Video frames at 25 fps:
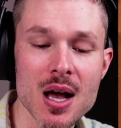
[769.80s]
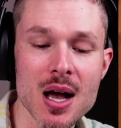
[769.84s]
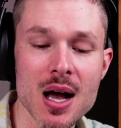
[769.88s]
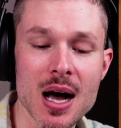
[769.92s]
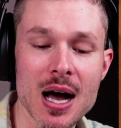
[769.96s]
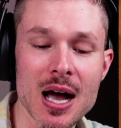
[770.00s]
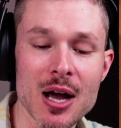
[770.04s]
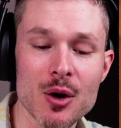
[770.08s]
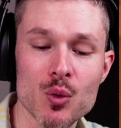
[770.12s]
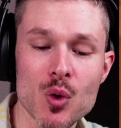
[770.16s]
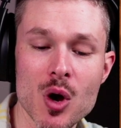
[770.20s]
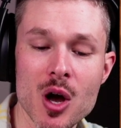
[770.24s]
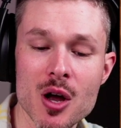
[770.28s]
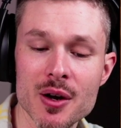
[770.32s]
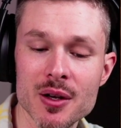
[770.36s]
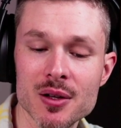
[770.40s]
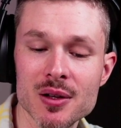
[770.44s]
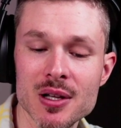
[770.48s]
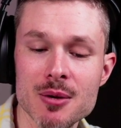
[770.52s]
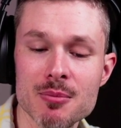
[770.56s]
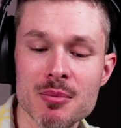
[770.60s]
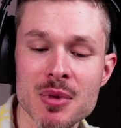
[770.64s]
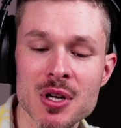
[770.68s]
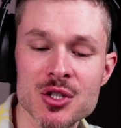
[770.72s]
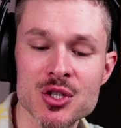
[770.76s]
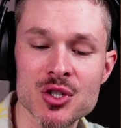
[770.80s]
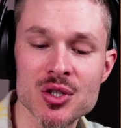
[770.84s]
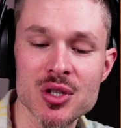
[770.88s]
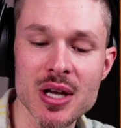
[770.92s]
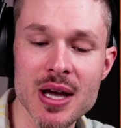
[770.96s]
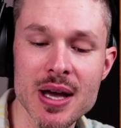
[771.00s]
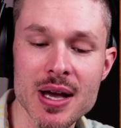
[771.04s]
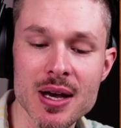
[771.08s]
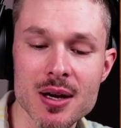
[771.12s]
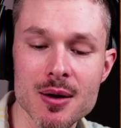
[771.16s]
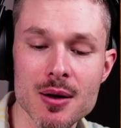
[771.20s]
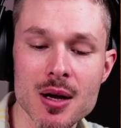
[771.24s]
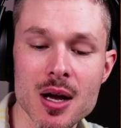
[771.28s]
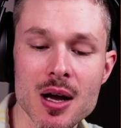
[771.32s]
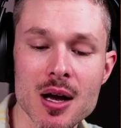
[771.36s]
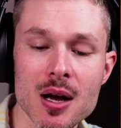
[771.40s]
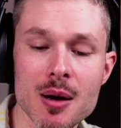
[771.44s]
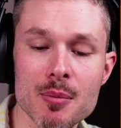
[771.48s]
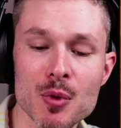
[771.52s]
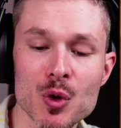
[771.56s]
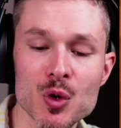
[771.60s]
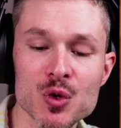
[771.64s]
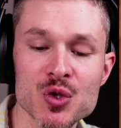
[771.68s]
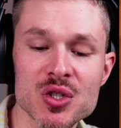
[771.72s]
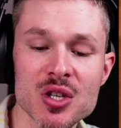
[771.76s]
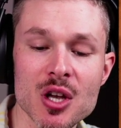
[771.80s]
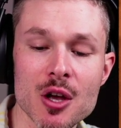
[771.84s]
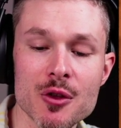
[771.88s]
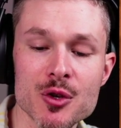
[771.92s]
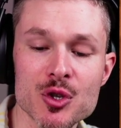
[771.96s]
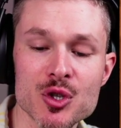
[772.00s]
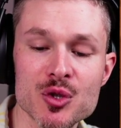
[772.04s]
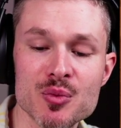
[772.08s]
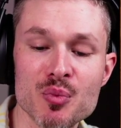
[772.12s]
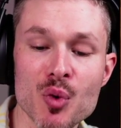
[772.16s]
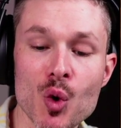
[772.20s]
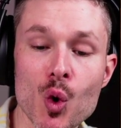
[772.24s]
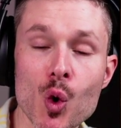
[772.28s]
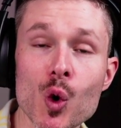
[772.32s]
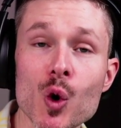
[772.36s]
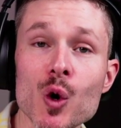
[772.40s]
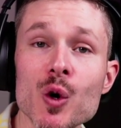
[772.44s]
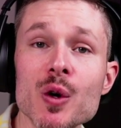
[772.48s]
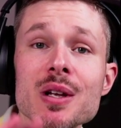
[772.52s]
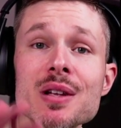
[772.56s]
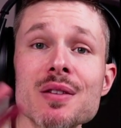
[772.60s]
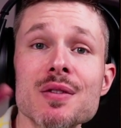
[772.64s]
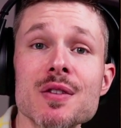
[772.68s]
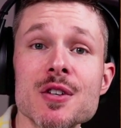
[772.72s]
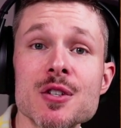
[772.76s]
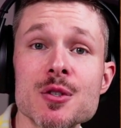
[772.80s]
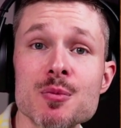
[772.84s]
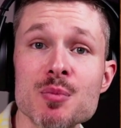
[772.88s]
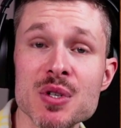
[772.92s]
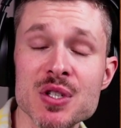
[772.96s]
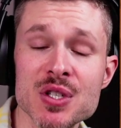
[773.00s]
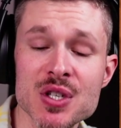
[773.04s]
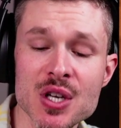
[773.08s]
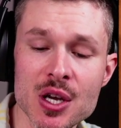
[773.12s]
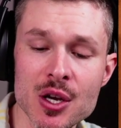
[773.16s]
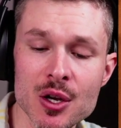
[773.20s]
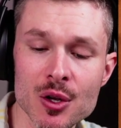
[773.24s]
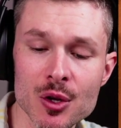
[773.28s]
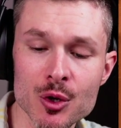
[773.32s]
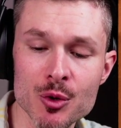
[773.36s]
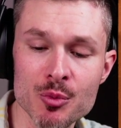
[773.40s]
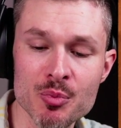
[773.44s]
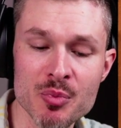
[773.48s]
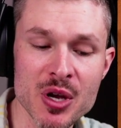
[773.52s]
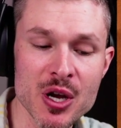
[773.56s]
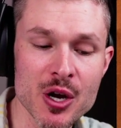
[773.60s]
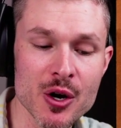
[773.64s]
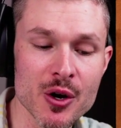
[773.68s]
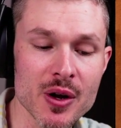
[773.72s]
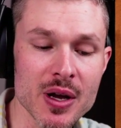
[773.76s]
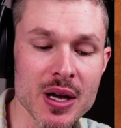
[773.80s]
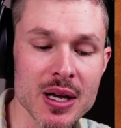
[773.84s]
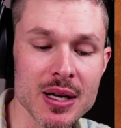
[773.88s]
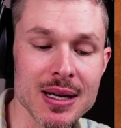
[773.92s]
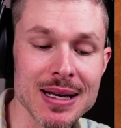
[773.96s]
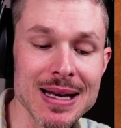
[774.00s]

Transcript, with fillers: Ironically, much like uh, most others born in this particular period,